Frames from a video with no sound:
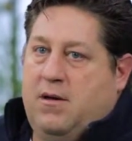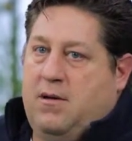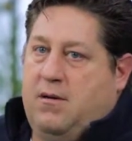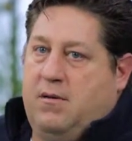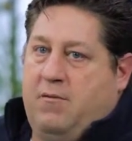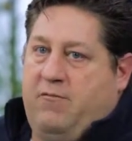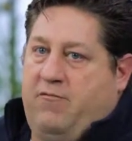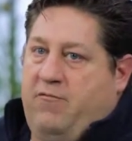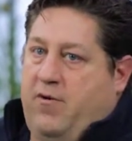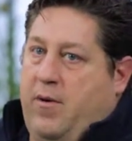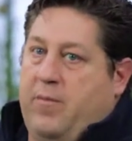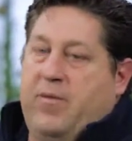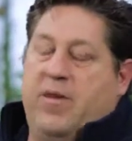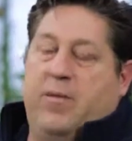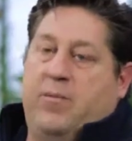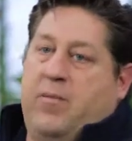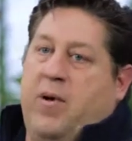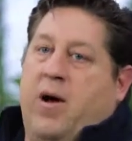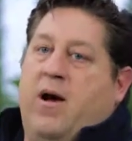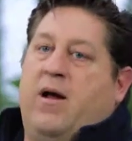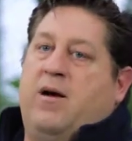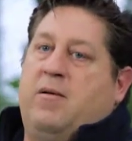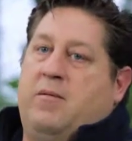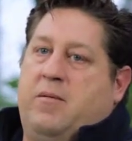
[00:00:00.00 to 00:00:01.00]
from the
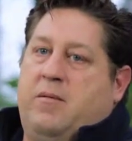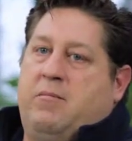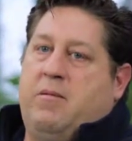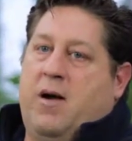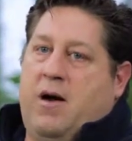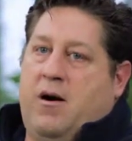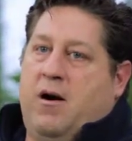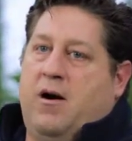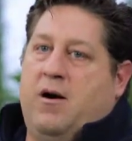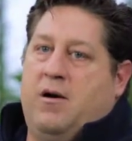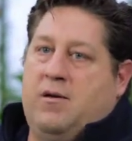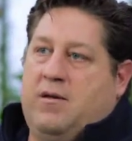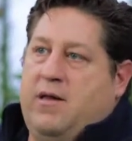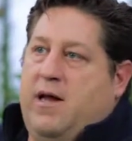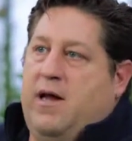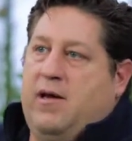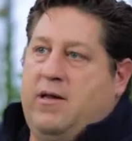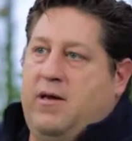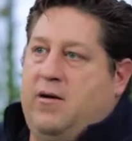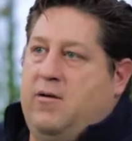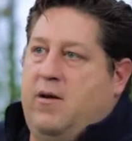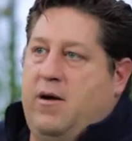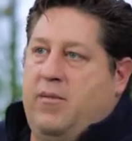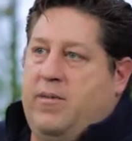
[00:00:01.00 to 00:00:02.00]
bottom of my heart,
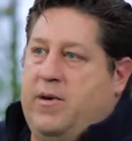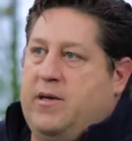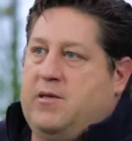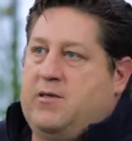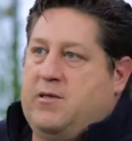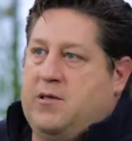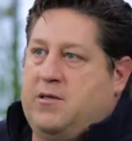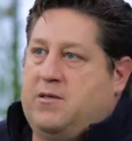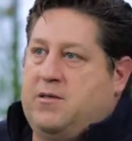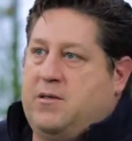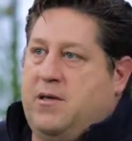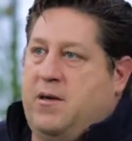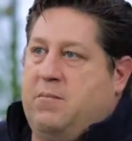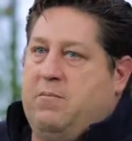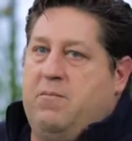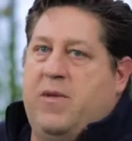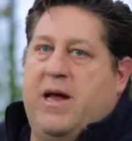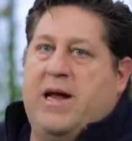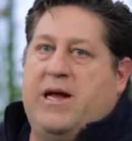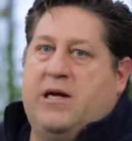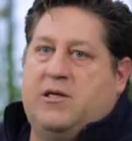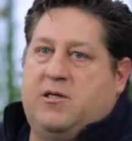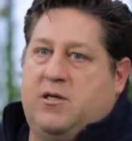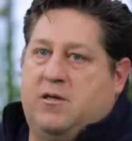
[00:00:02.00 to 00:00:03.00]
thank you. I mean, it's just
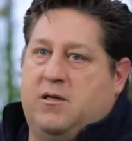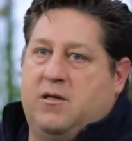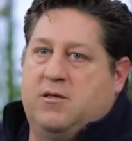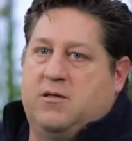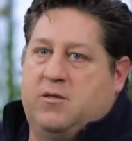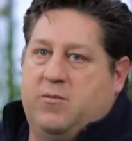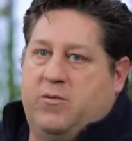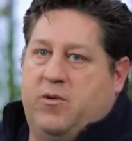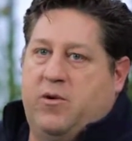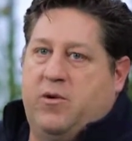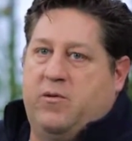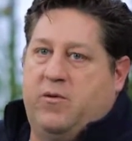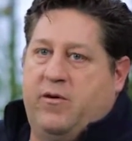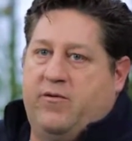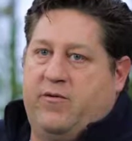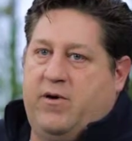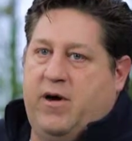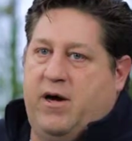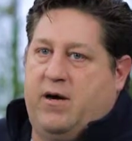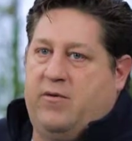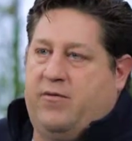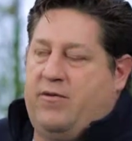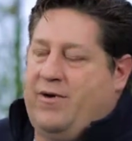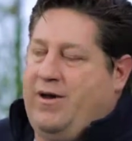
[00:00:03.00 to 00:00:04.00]
amazing the support we've
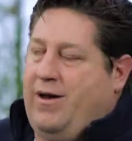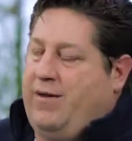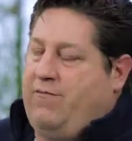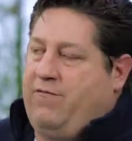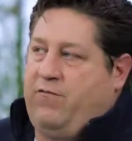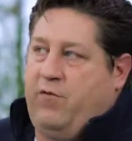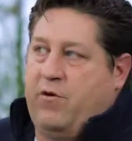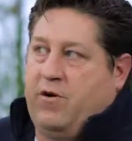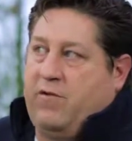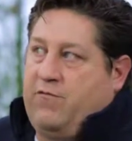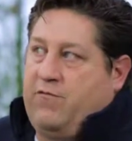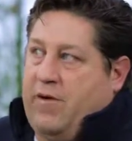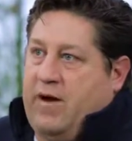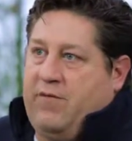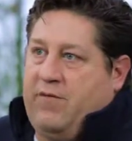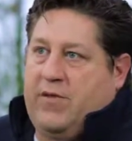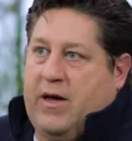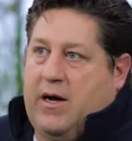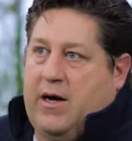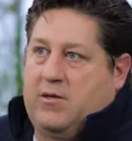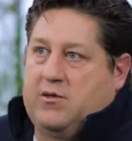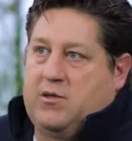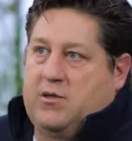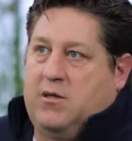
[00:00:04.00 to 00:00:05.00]
got. We've got
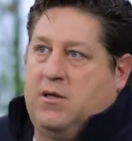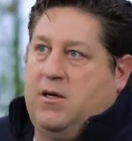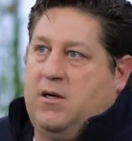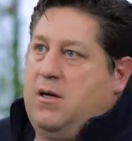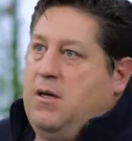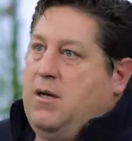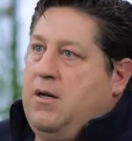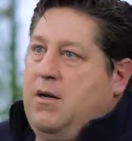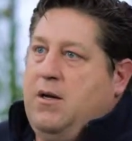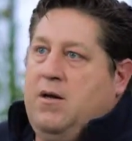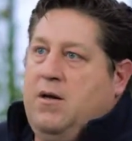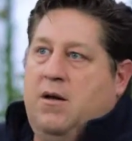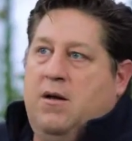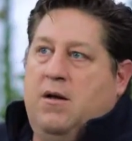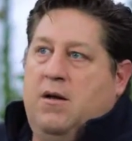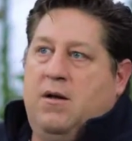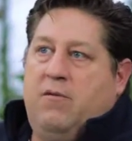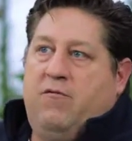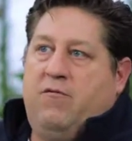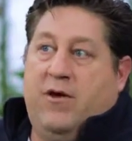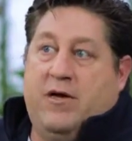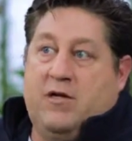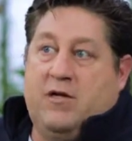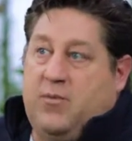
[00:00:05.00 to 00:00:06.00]
45,000
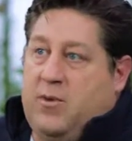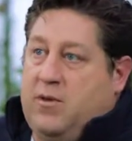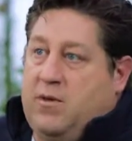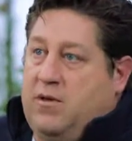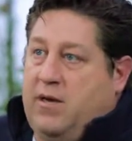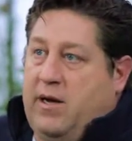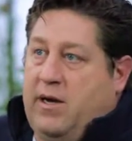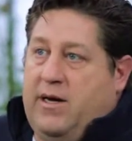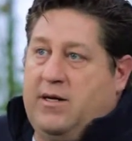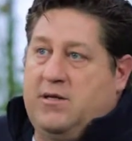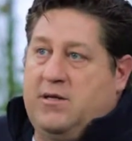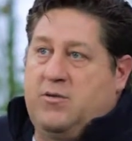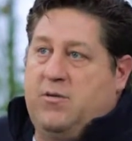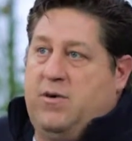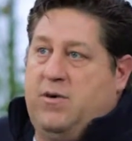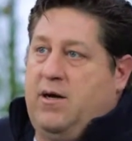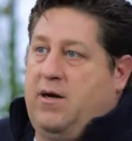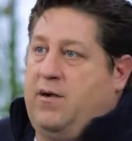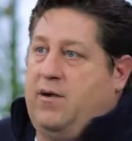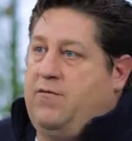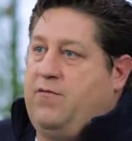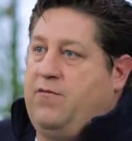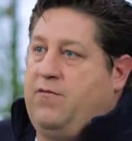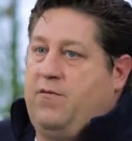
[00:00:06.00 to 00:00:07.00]
Facebook likes. We
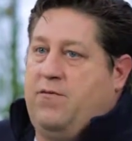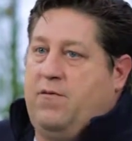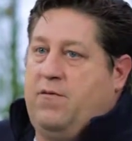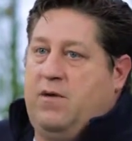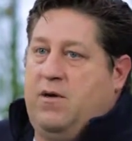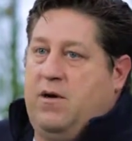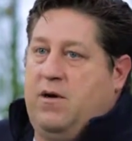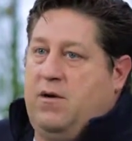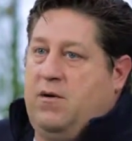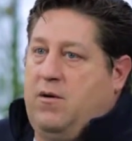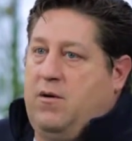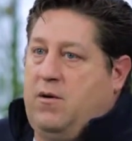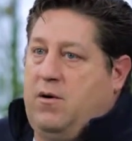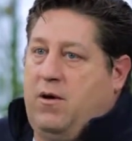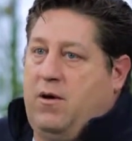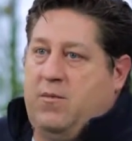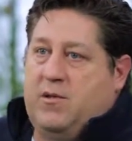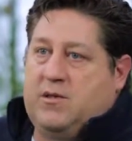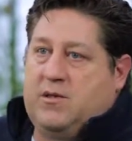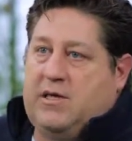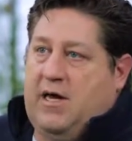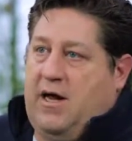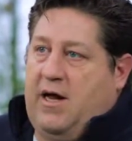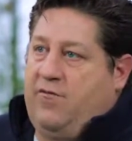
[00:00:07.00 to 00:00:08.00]
have,
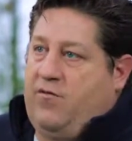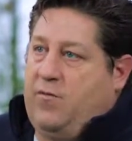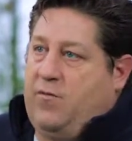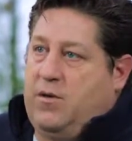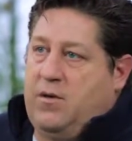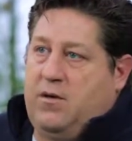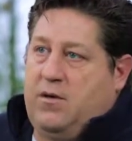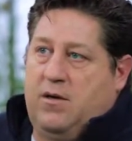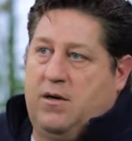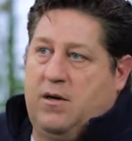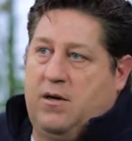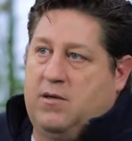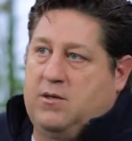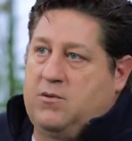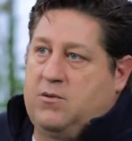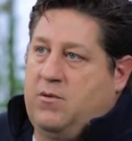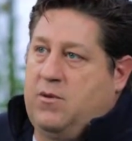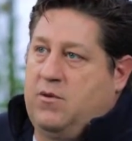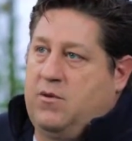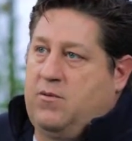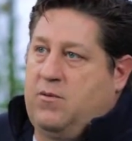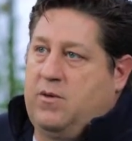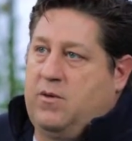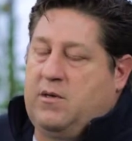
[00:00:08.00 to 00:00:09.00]
almost $500,000
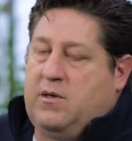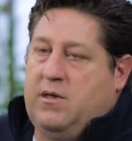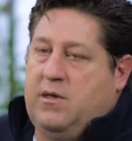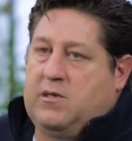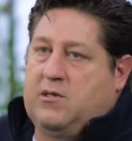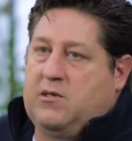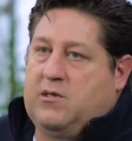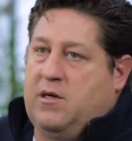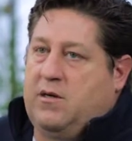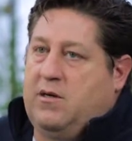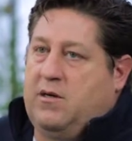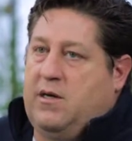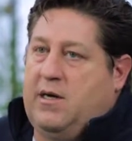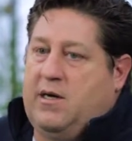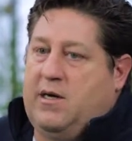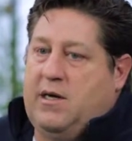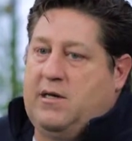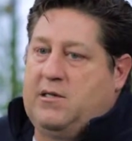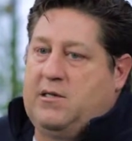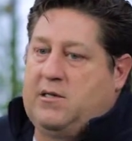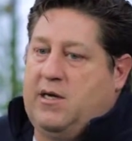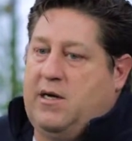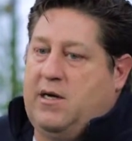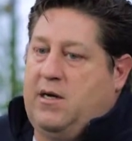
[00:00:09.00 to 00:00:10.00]
with Kickstarter, like I
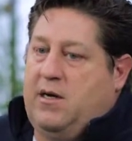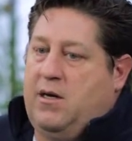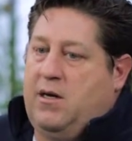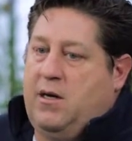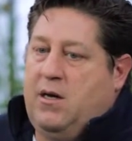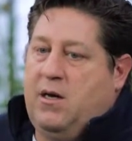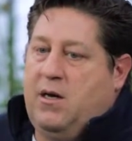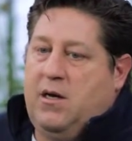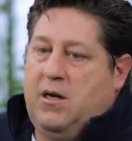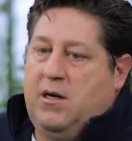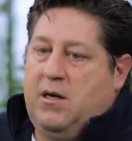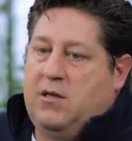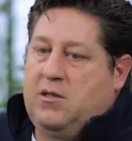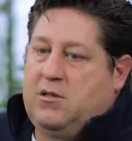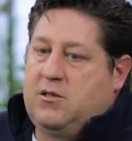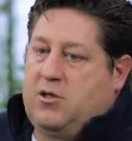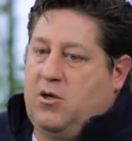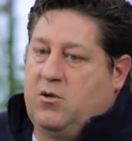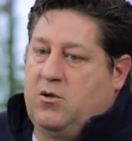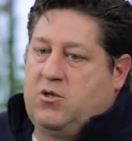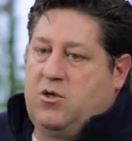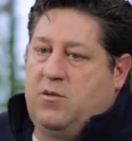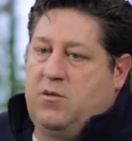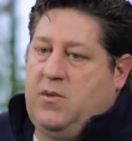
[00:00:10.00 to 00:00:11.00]
said.
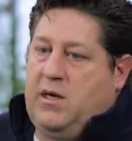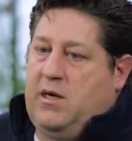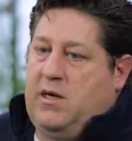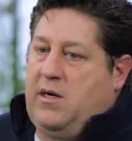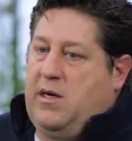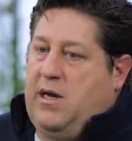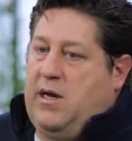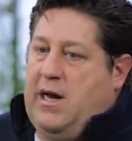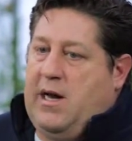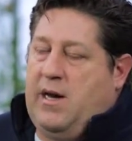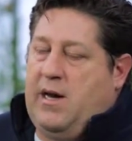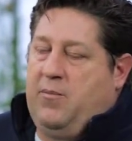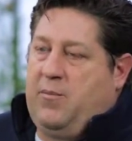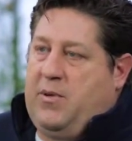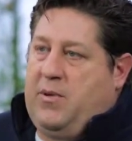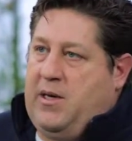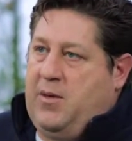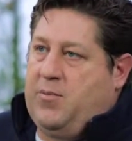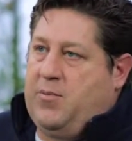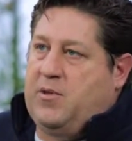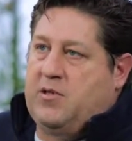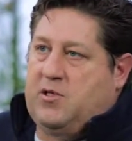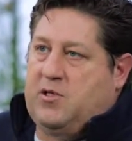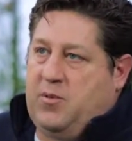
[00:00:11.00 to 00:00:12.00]
Social media and
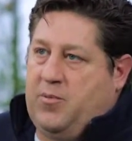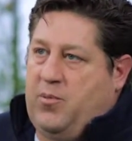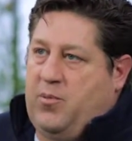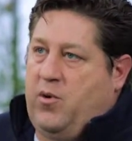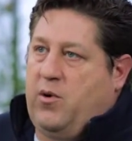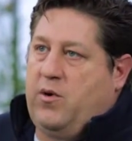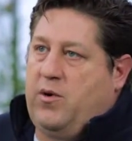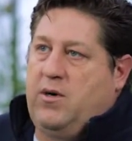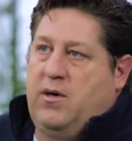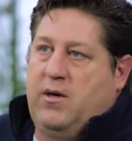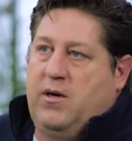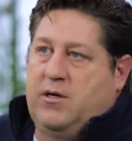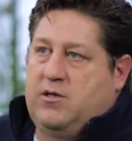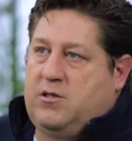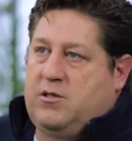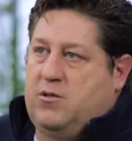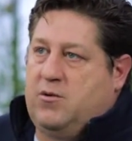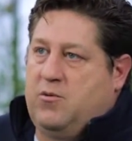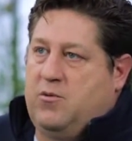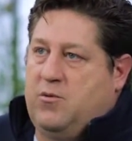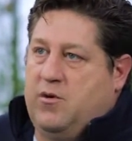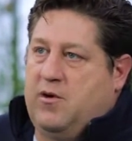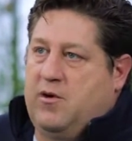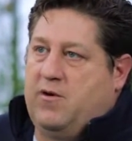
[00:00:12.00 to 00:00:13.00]
people supporting us
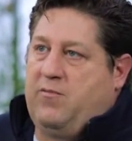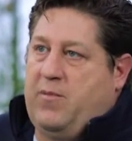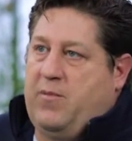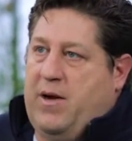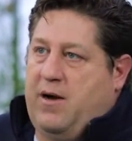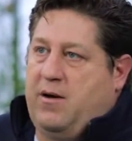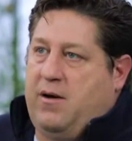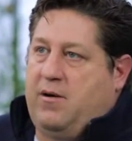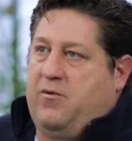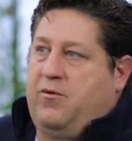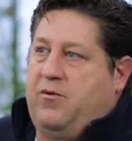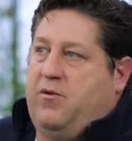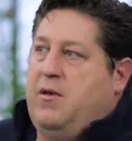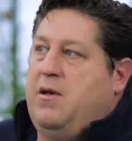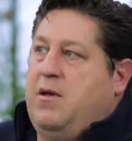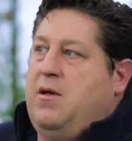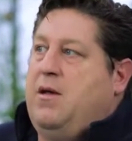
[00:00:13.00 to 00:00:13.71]
through word of mouth,